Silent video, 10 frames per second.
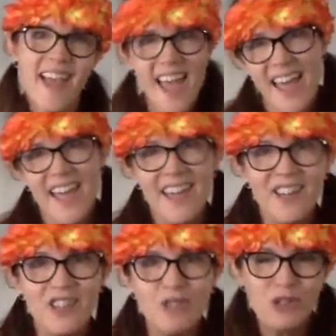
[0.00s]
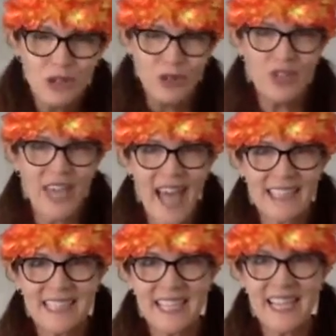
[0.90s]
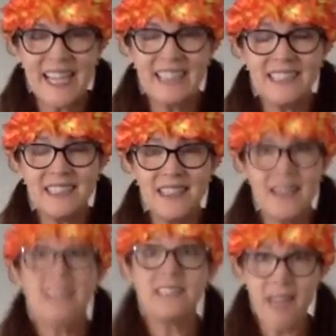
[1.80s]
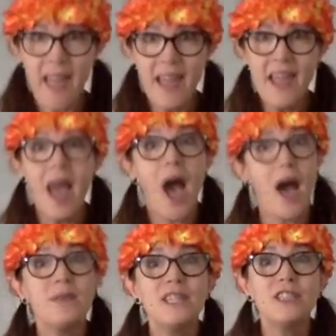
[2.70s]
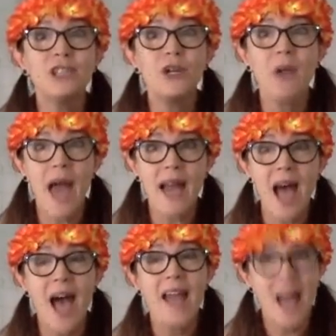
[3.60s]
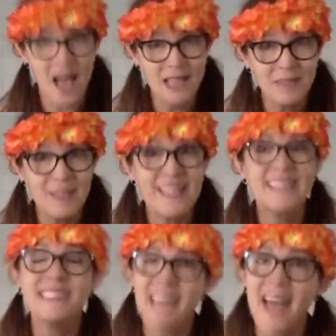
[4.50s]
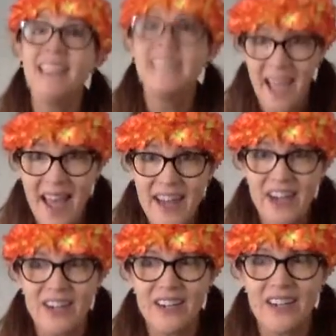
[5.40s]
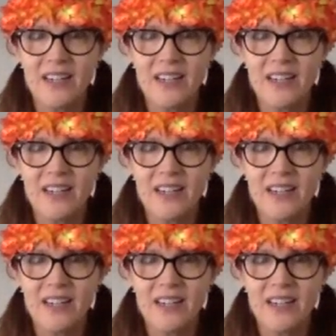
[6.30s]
Hey, all you cool cats and kittens. Today, I'm going to show you how to hide a husband inside a tiger.